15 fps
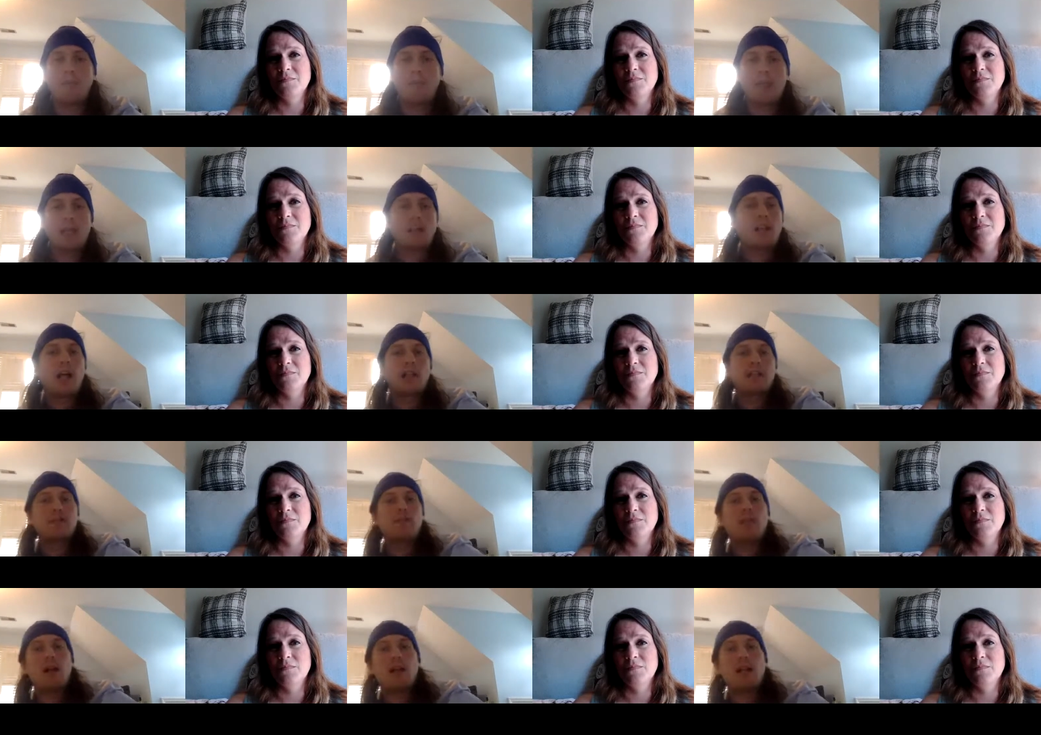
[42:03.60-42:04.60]
Speaker 1: and make lots of
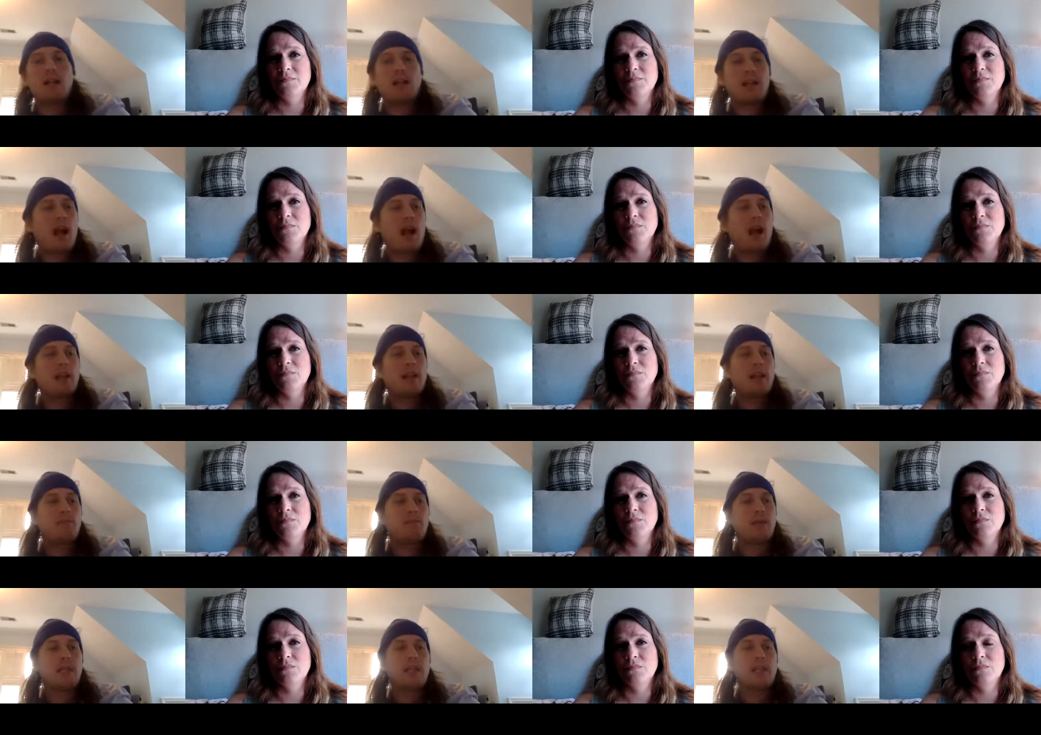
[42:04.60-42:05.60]
money and not and
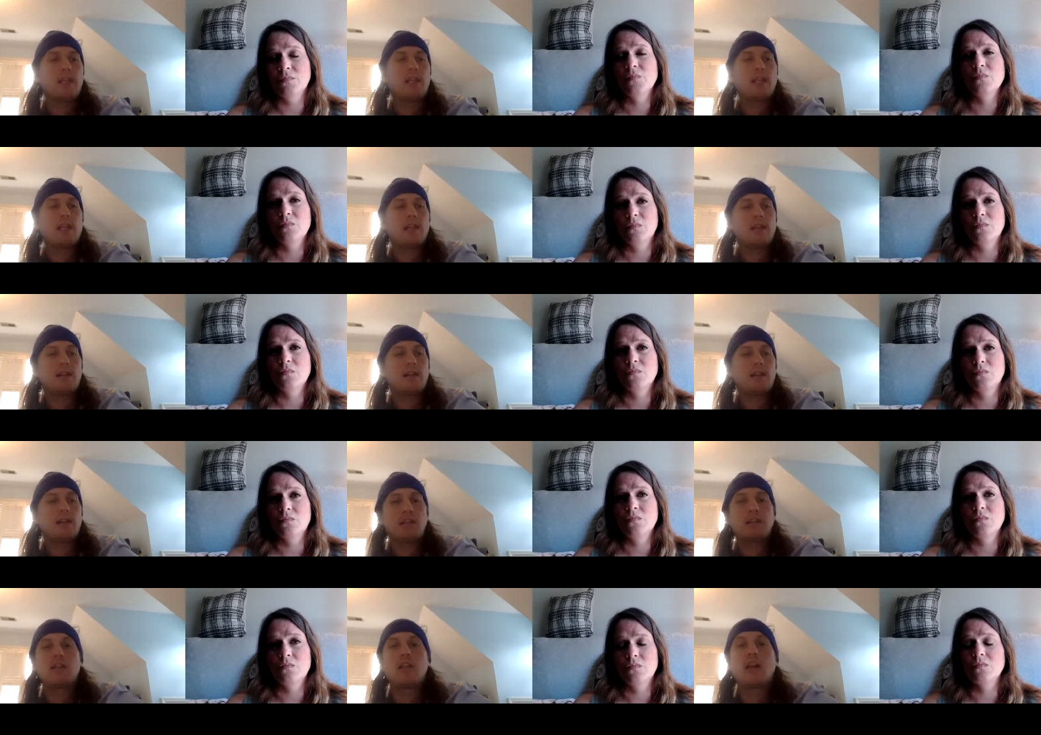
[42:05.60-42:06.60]
be and, and
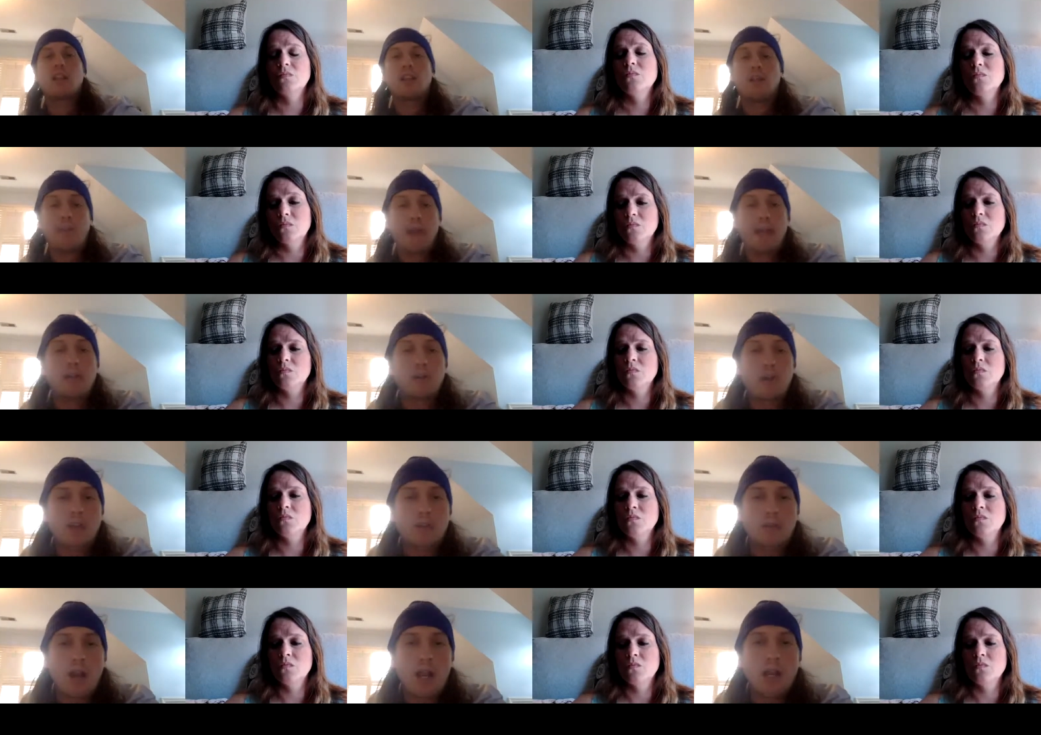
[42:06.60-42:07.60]
be stuck in the
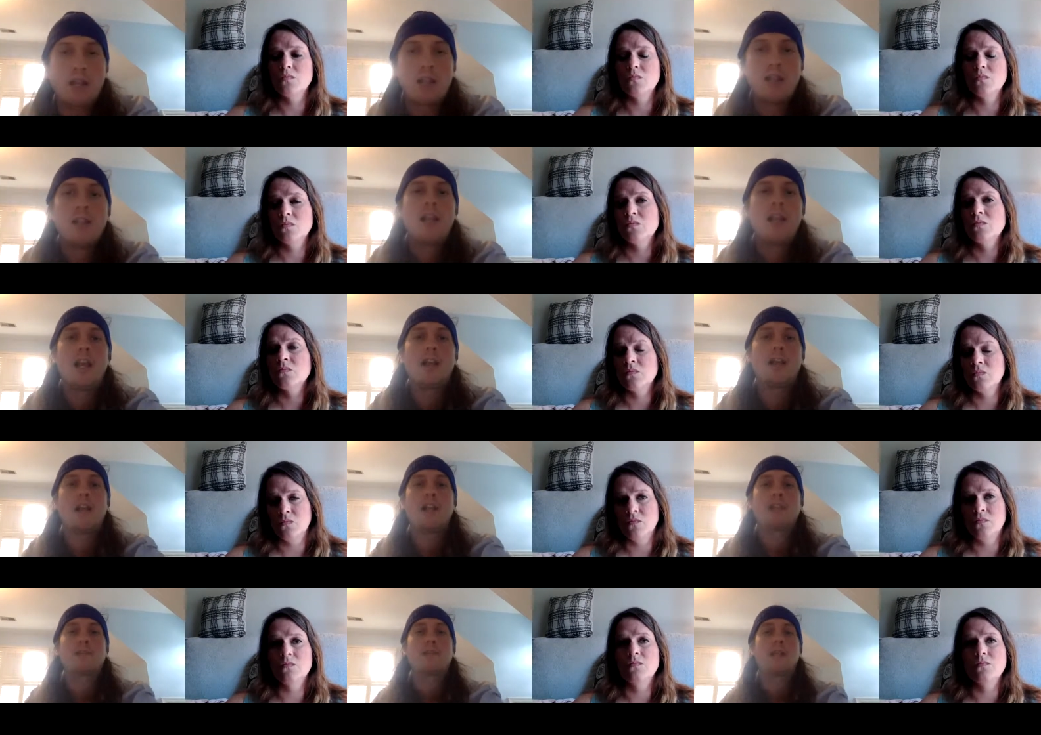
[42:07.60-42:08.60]
matrix right
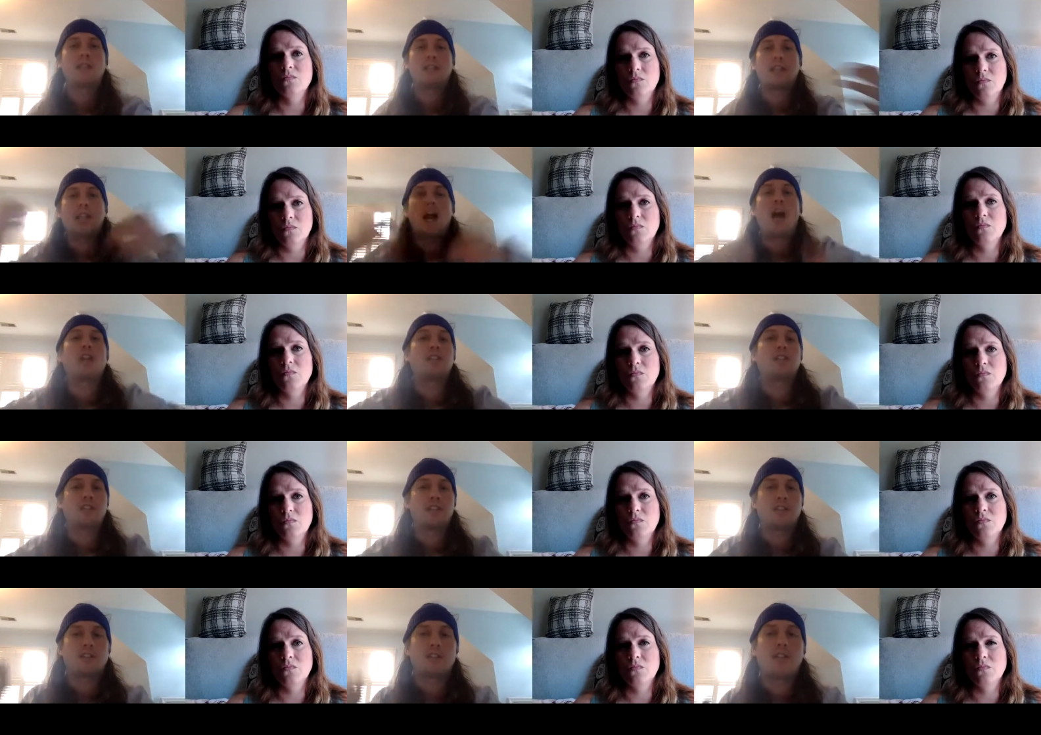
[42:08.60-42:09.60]
it's it's a
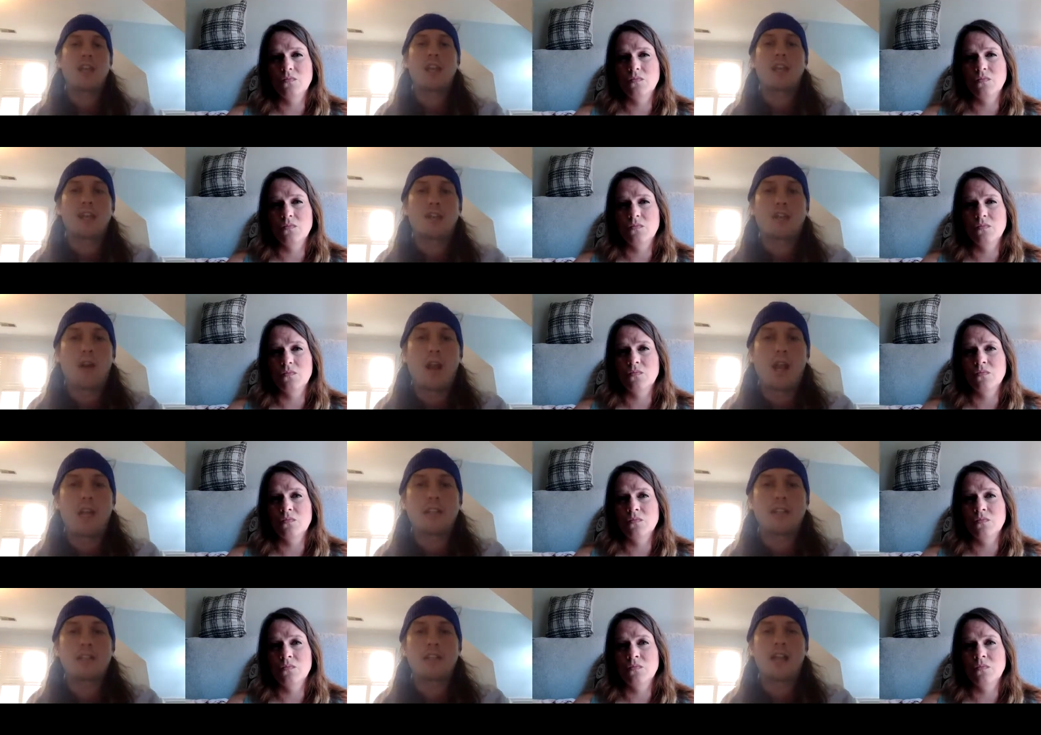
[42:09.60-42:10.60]
consciousness thing right
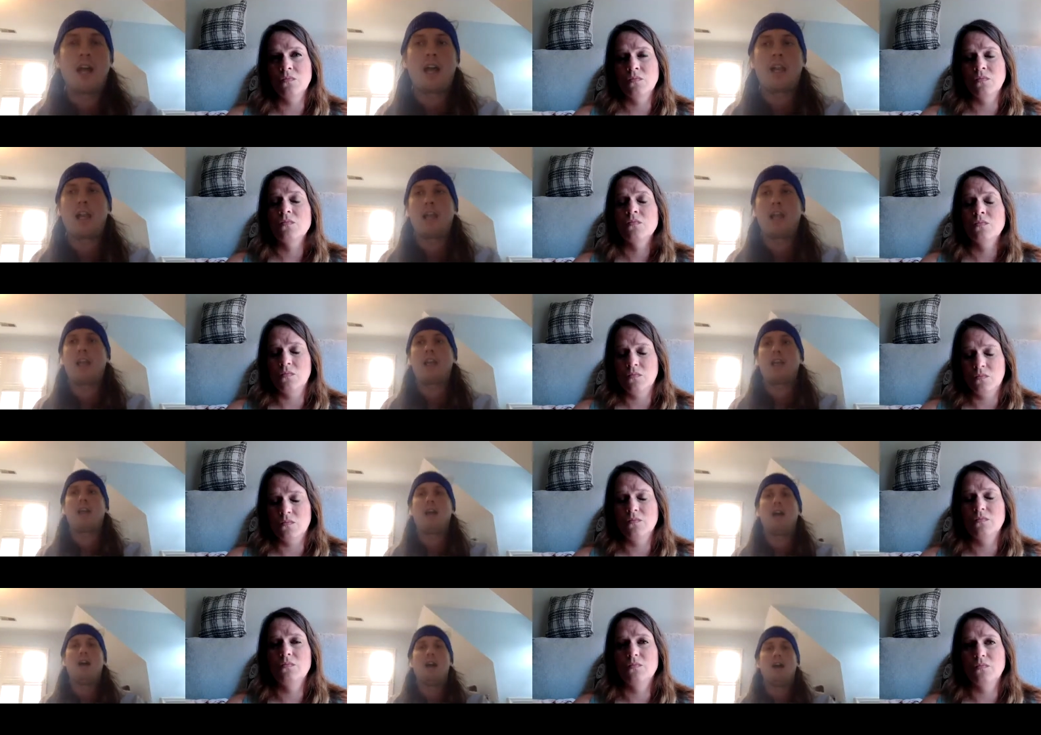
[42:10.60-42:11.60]
it's not a
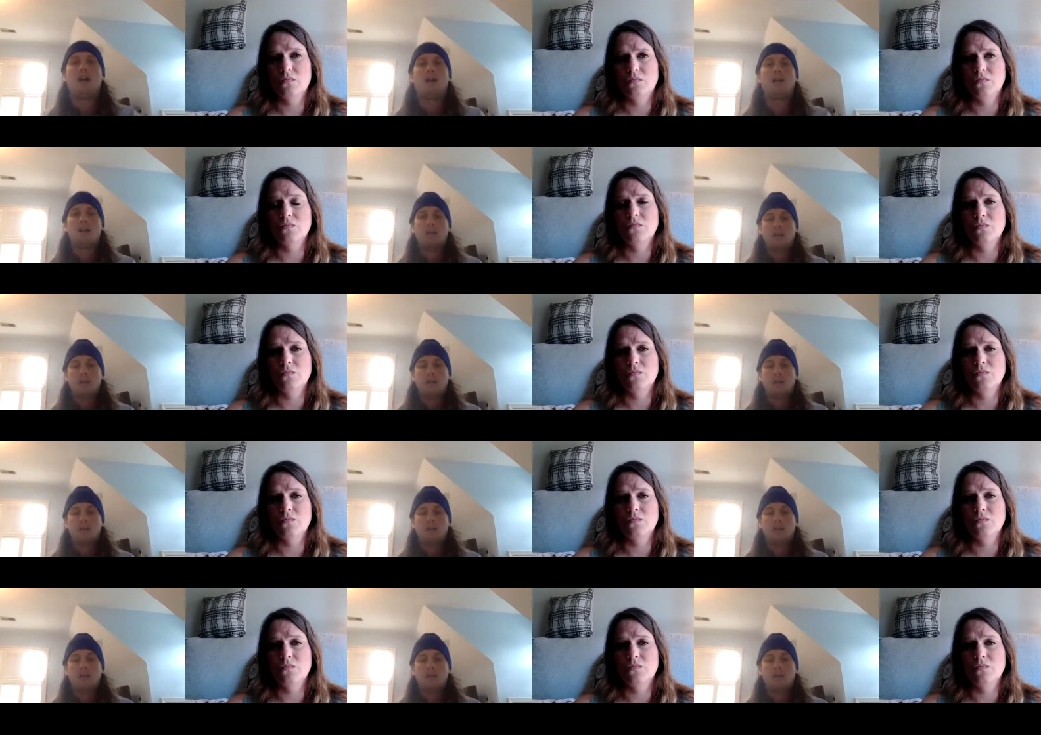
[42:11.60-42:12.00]
uh,